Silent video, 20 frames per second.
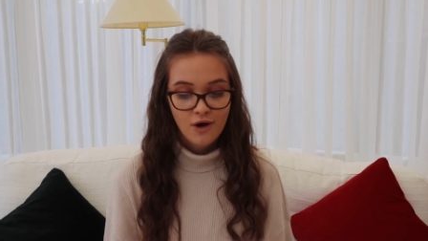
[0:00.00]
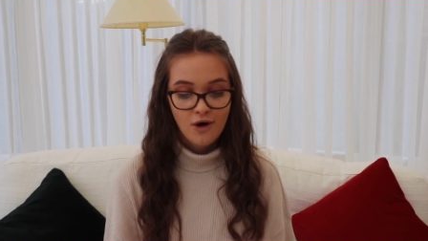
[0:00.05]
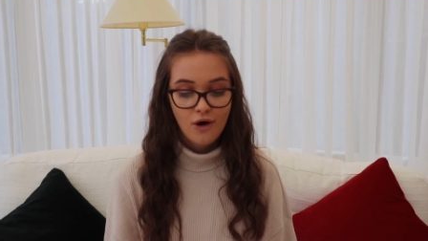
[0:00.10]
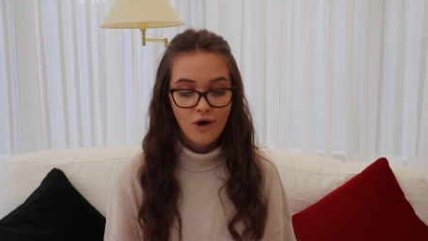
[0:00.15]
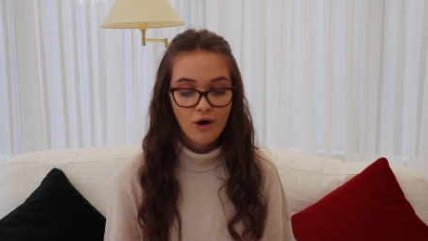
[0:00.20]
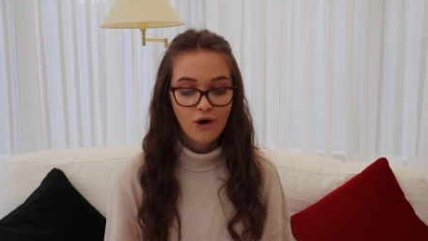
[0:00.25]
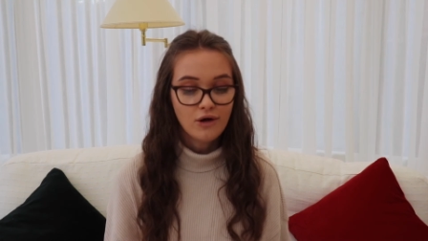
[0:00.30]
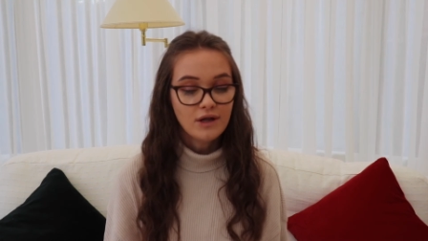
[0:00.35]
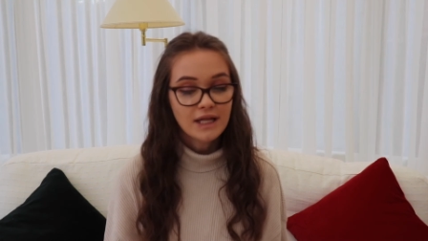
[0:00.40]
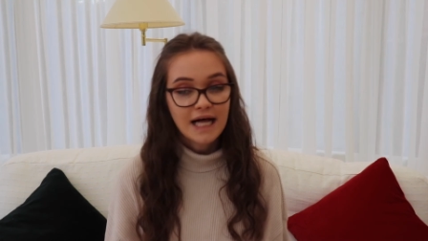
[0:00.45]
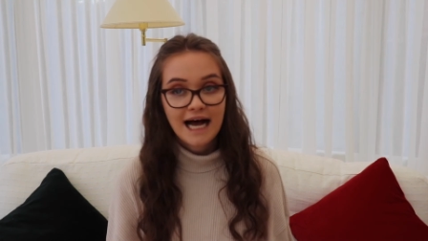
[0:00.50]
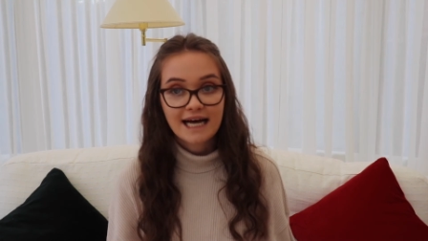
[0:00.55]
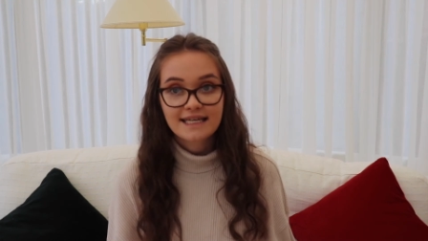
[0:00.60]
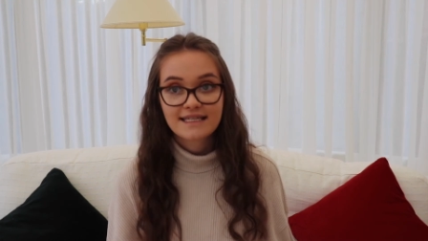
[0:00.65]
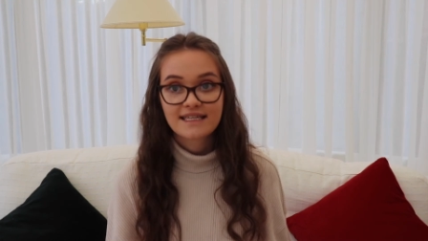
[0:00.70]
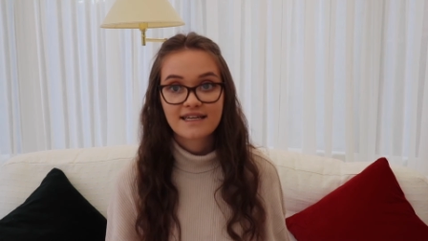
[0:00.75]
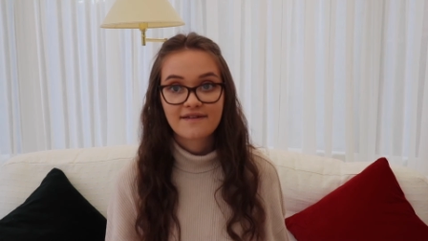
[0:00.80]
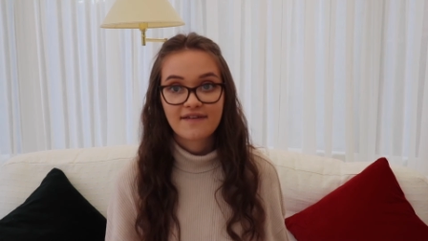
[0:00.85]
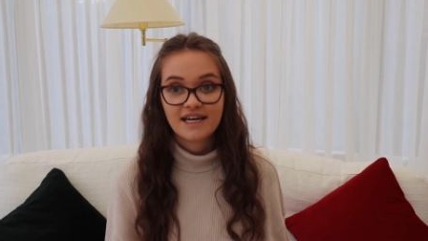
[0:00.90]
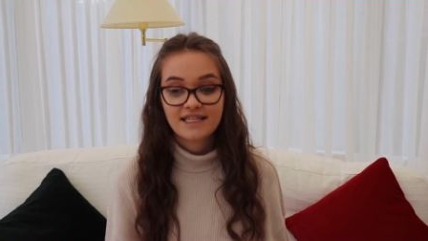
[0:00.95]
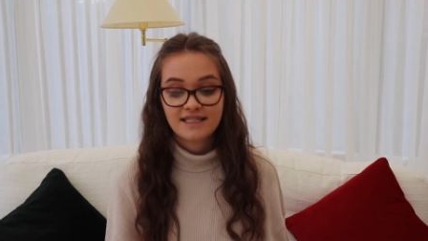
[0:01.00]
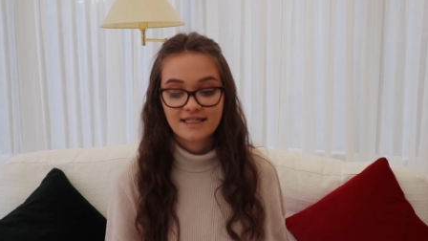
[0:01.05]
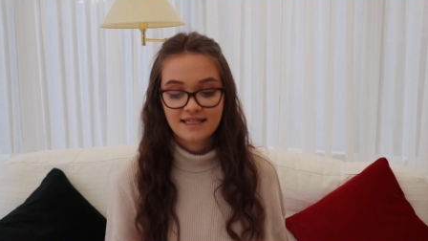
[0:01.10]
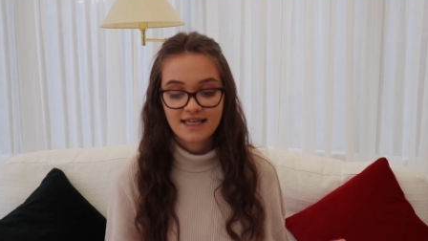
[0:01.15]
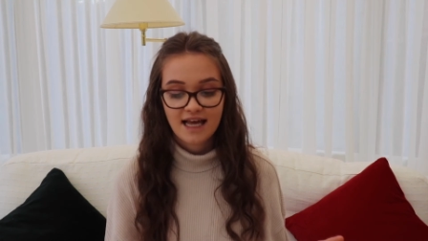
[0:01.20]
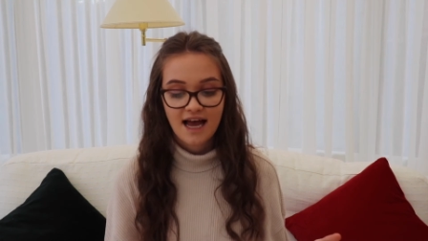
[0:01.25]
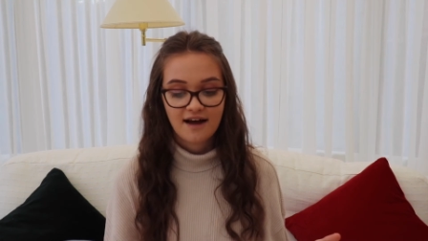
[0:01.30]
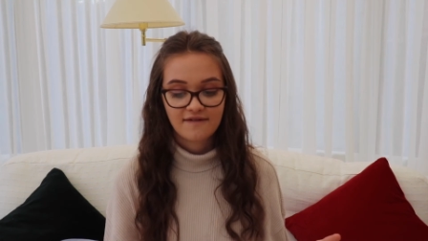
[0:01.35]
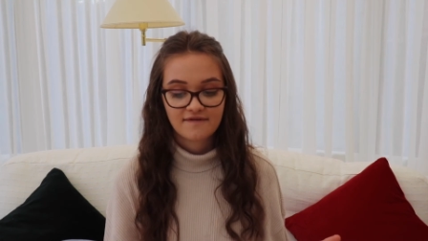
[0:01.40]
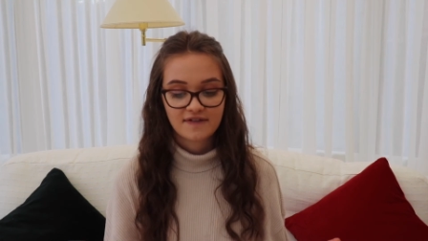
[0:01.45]
All hazard
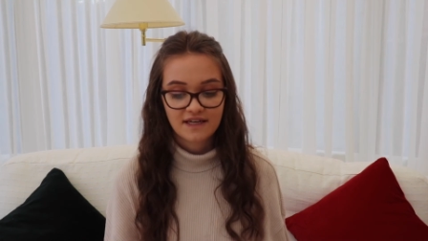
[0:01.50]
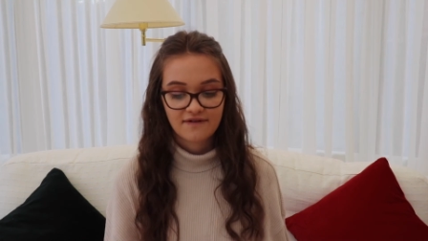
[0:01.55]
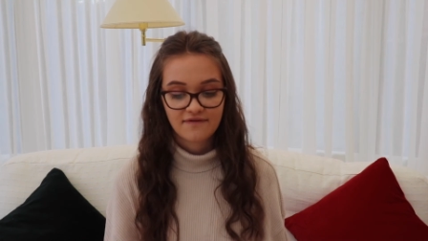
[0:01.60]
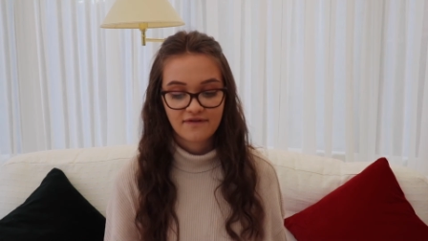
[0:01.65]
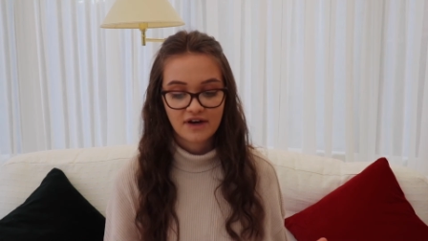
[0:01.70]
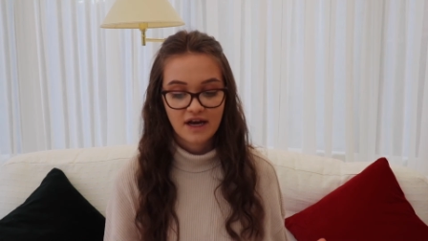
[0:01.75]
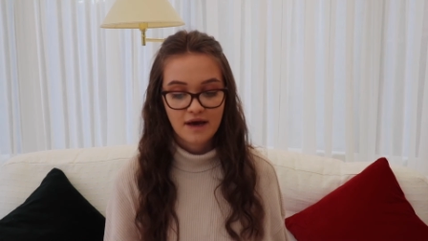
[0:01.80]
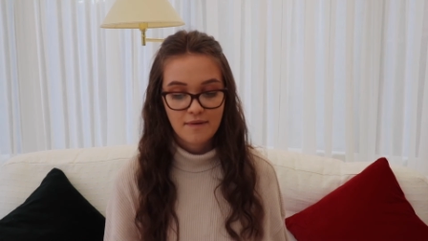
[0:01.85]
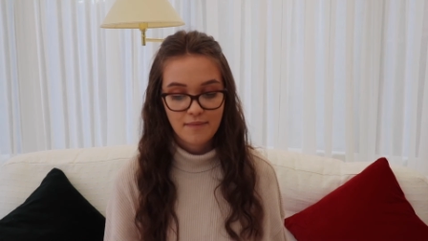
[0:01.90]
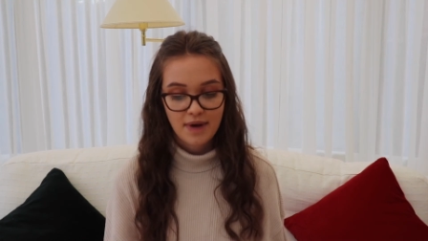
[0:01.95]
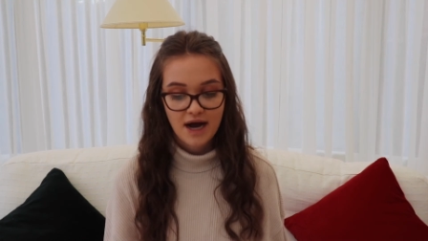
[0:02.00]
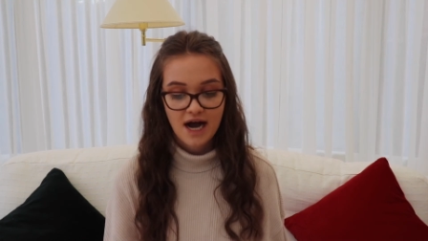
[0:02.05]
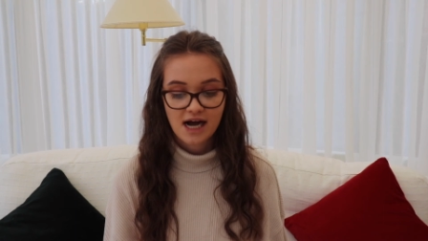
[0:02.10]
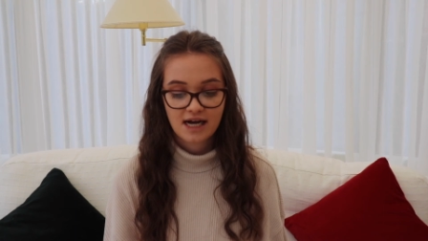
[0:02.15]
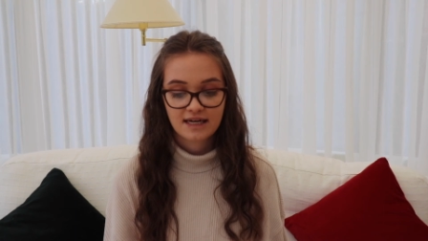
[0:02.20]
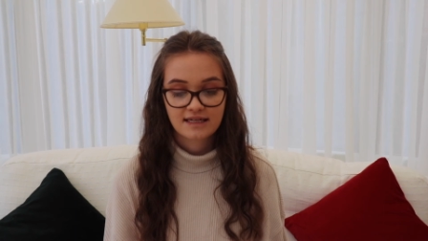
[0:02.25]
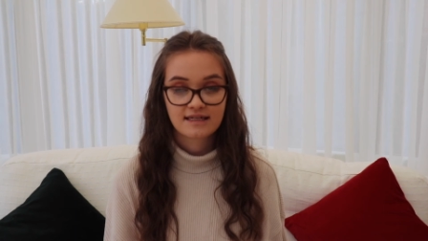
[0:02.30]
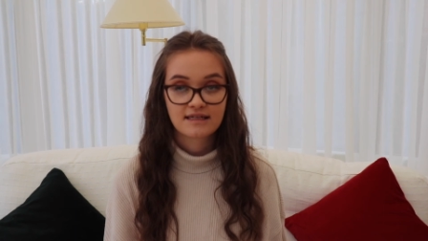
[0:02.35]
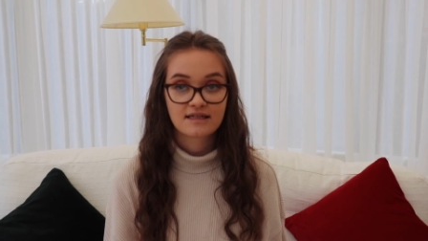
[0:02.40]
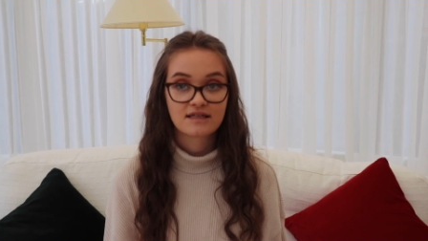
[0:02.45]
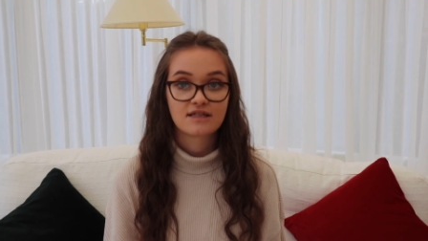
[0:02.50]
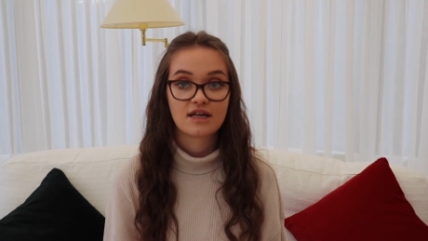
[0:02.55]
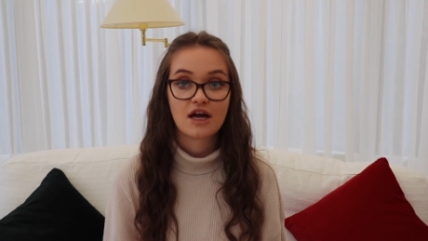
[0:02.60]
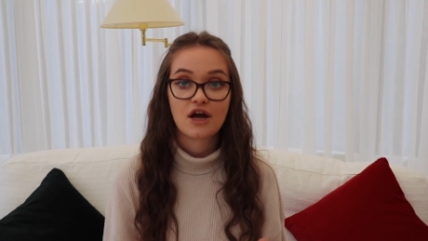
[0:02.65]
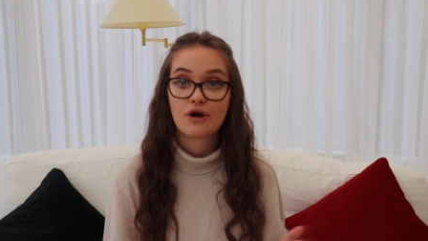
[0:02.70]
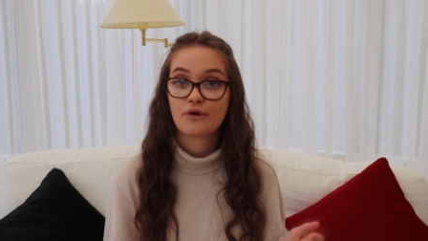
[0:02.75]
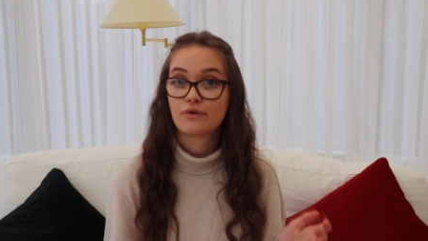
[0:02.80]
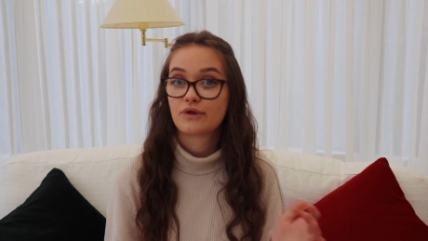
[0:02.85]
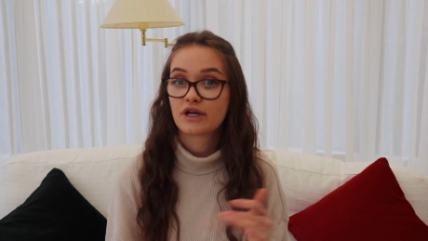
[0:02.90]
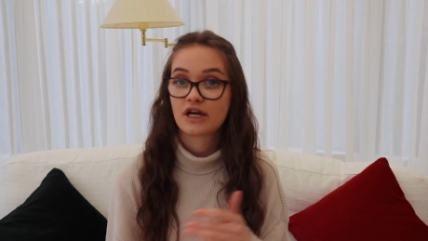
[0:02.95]
events have different impacts,
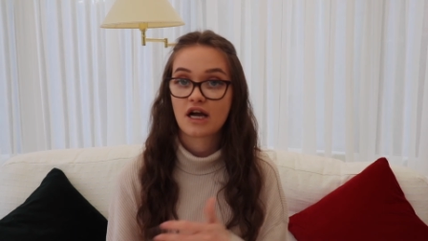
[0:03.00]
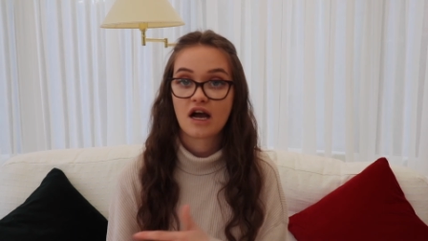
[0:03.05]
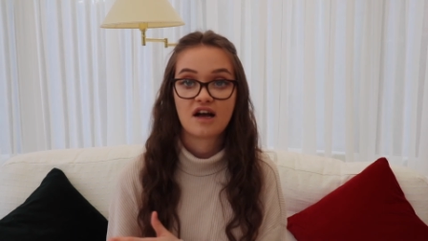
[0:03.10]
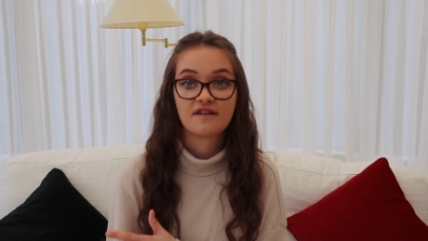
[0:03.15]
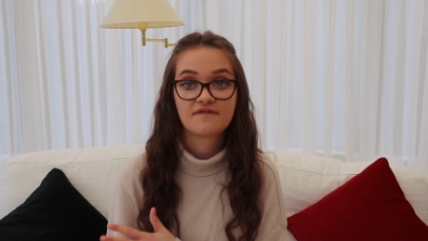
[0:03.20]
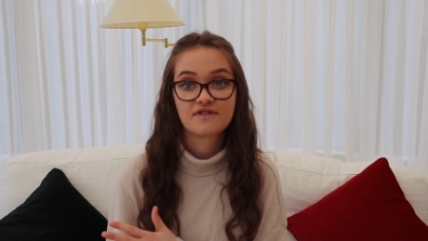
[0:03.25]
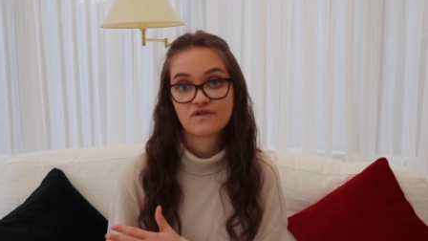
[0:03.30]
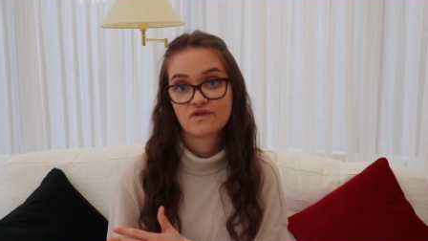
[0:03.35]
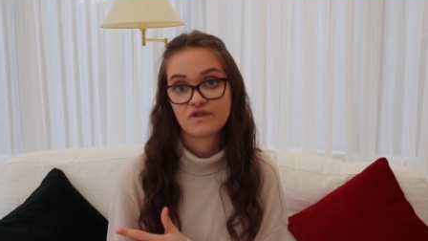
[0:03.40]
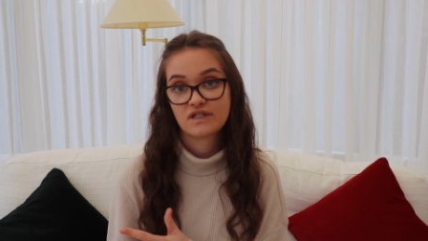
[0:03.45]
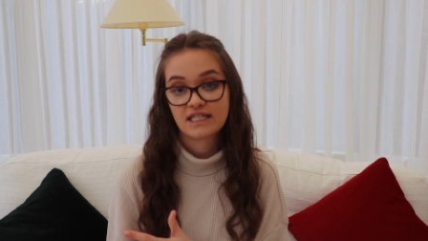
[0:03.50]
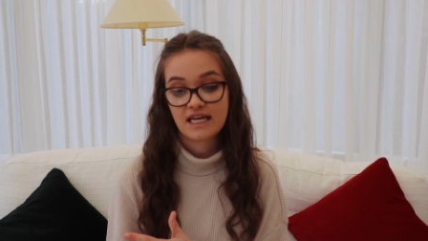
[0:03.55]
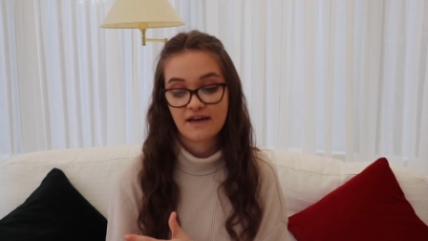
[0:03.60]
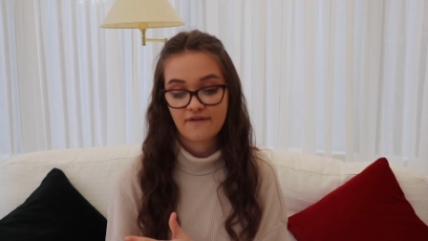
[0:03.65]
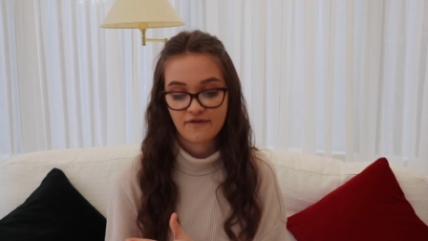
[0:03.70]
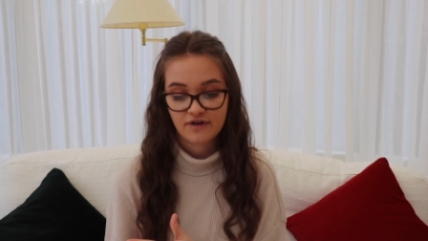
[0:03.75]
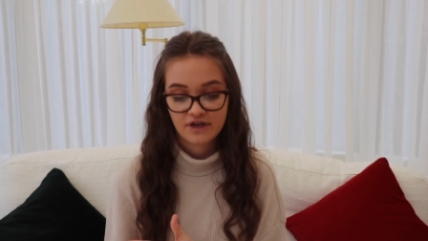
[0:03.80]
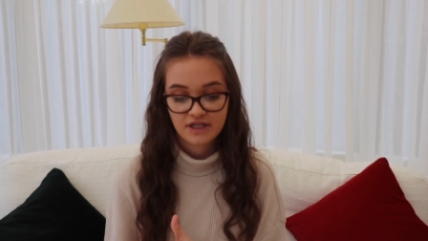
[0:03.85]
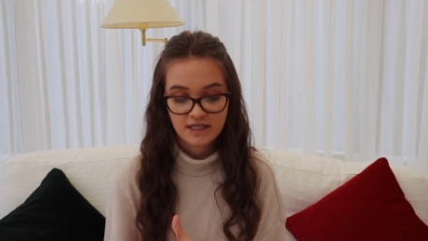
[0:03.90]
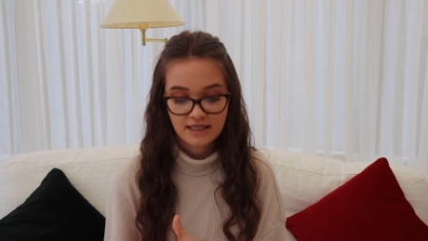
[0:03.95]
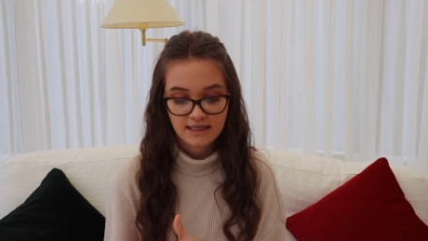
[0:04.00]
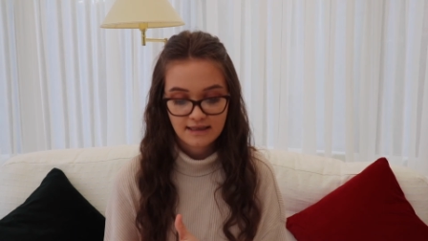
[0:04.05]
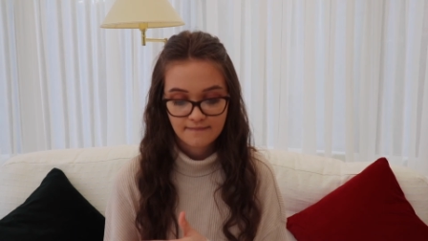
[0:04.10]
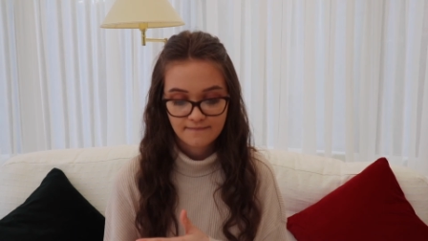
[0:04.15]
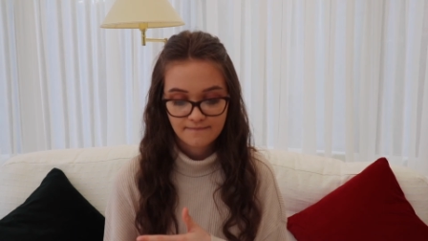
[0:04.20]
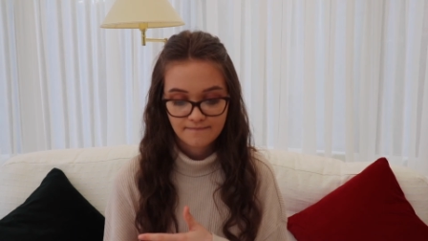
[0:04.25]
so the curves are all different.